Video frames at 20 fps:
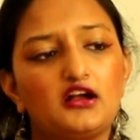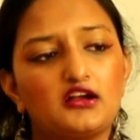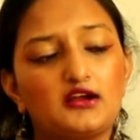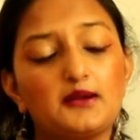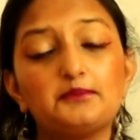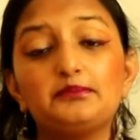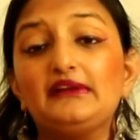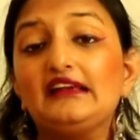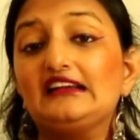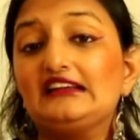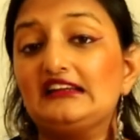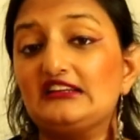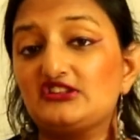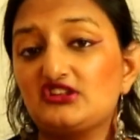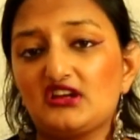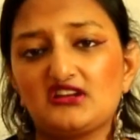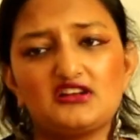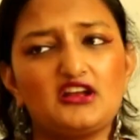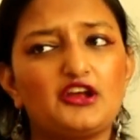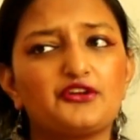completely
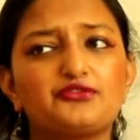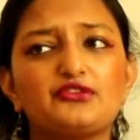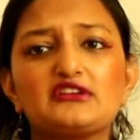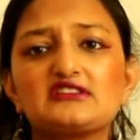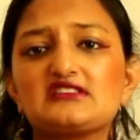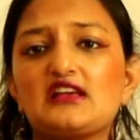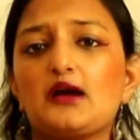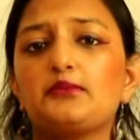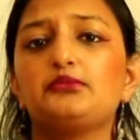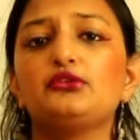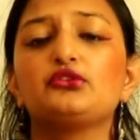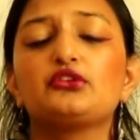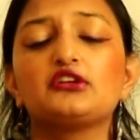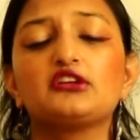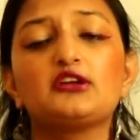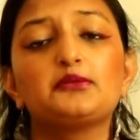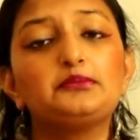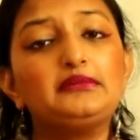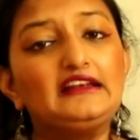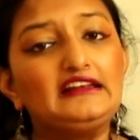change, like for example, you can
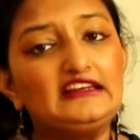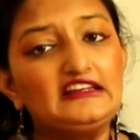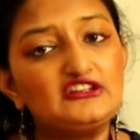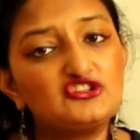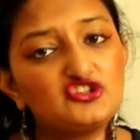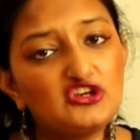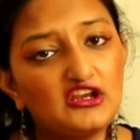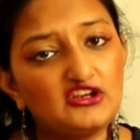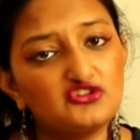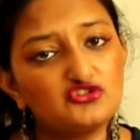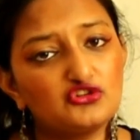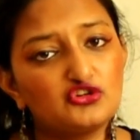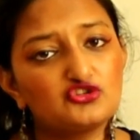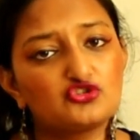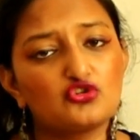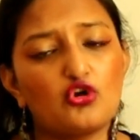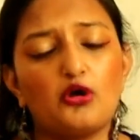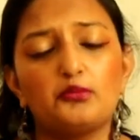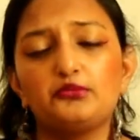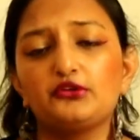completely change your
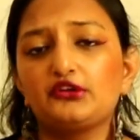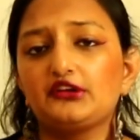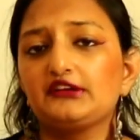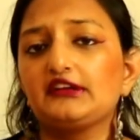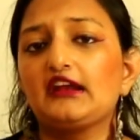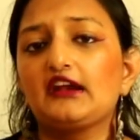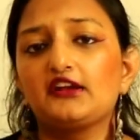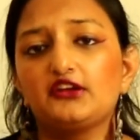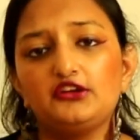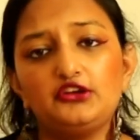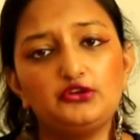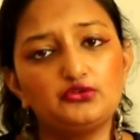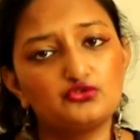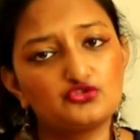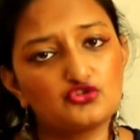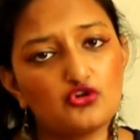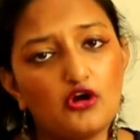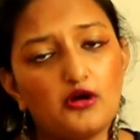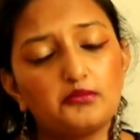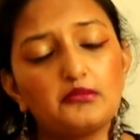job, you can get a new
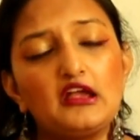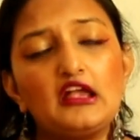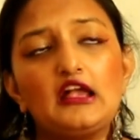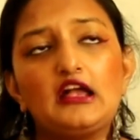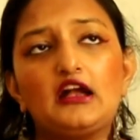job.